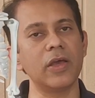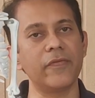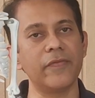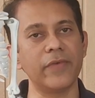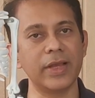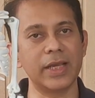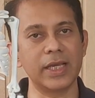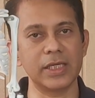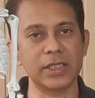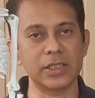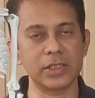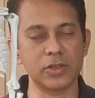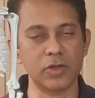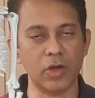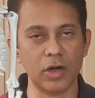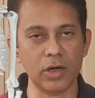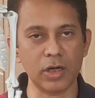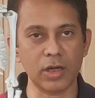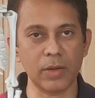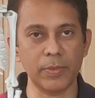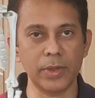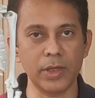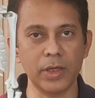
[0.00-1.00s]
If in case
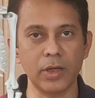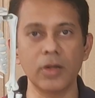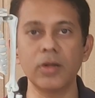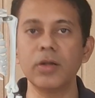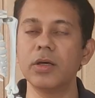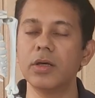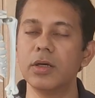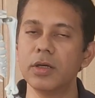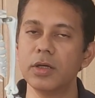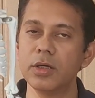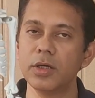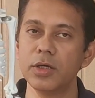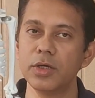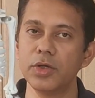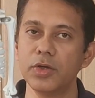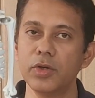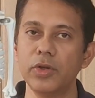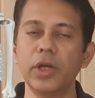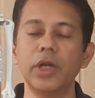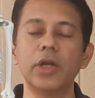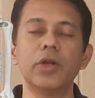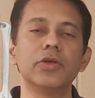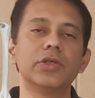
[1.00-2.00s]
not coming down,
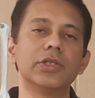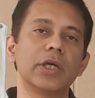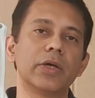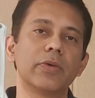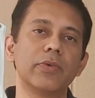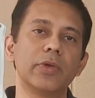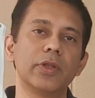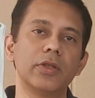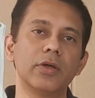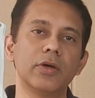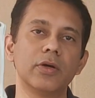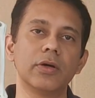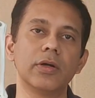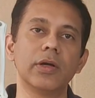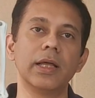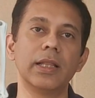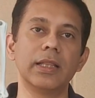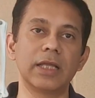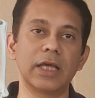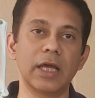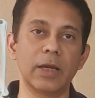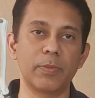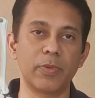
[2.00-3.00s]
you need to check with your
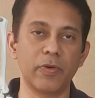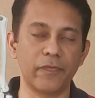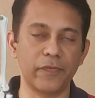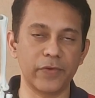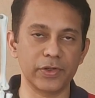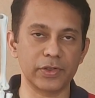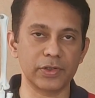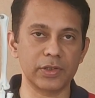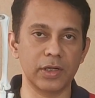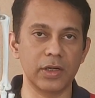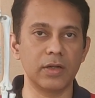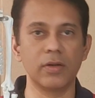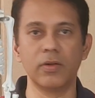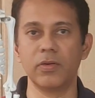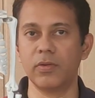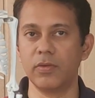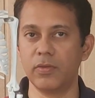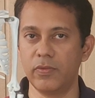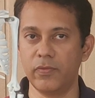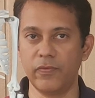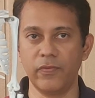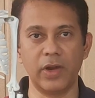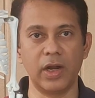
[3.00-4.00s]
healthcare professional
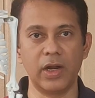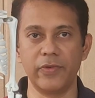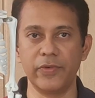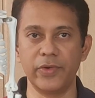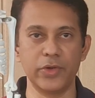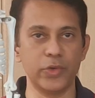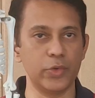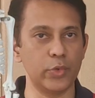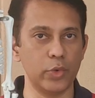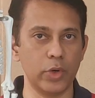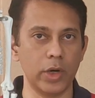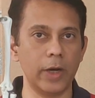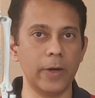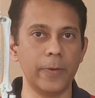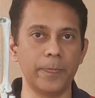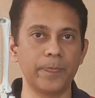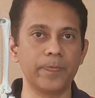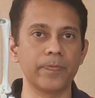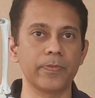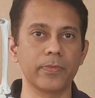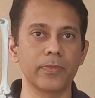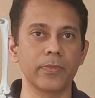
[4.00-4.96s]
wherever you are.